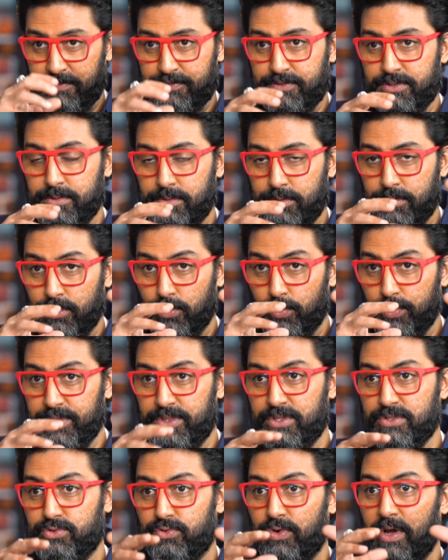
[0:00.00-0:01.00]
after, you know,
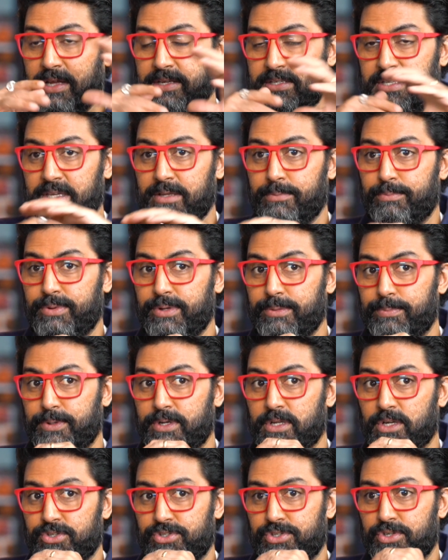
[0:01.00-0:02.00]
with his writing and
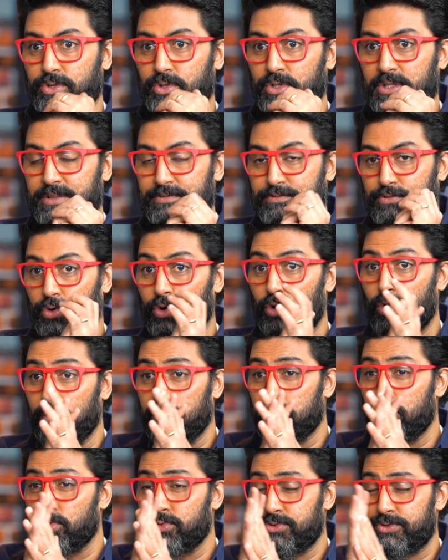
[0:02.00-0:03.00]
pre-production and all that, for
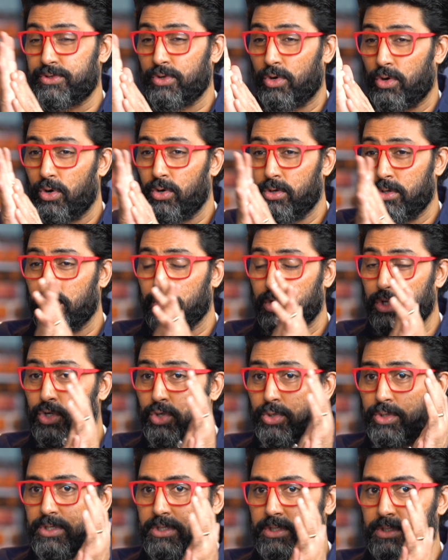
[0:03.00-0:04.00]
almost a
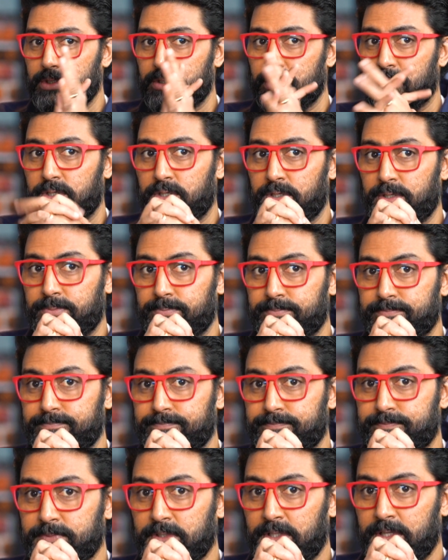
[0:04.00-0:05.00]
good,
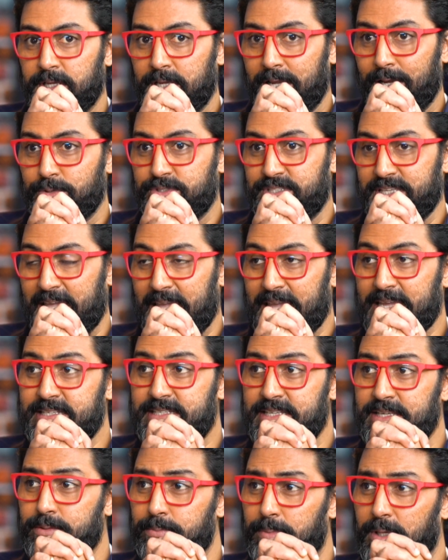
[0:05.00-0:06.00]
I would say,
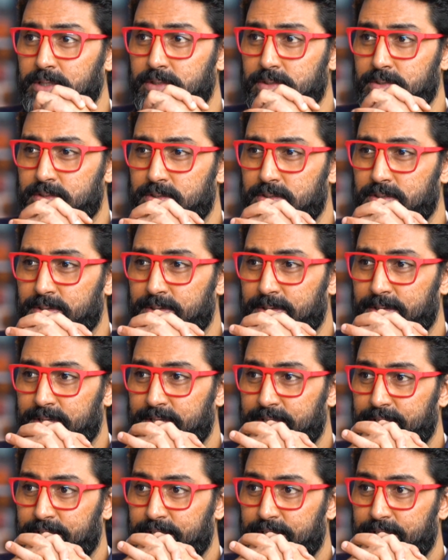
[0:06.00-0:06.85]
18 months.